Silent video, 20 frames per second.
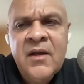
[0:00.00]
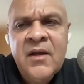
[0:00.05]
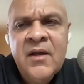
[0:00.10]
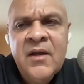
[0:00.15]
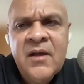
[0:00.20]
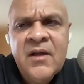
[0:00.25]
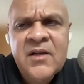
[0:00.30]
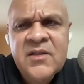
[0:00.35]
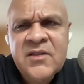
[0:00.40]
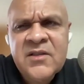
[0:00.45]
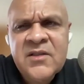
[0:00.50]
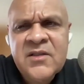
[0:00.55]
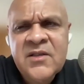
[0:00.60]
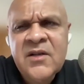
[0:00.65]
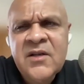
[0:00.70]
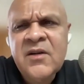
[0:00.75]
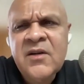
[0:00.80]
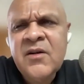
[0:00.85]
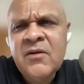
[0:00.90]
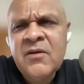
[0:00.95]
It's
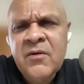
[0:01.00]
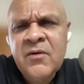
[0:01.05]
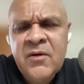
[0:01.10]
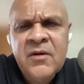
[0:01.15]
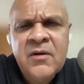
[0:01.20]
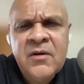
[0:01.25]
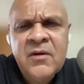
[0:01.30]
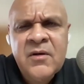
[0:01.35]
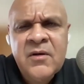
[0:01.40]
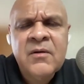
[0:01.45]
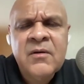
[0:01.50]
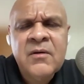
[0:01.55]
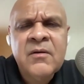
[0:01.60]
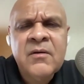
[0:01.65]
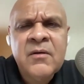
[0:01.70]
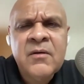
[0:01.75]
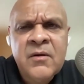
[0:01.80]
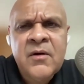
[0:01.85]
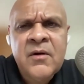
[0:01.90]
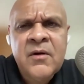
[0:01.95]
on
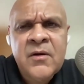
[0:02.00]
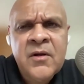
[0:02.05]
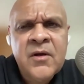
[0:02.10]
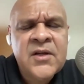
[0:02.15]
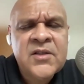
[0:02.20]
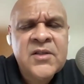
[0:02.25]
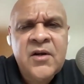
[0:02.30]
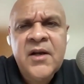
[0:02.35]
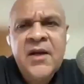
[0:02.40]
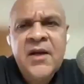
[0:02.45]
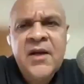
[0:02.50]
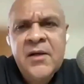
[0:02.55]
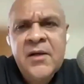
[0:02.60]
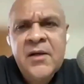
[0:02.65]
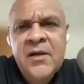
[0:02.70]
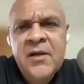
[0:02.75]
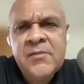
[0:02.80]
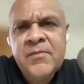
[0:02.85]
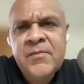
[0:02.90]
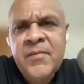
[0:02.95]
a
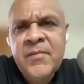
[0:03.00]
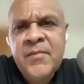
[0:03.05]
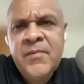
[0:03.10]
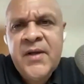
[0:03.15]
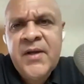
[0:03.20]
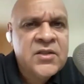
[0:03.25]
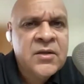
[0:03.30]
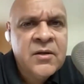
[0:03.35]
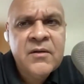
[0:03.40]
consolidated basis.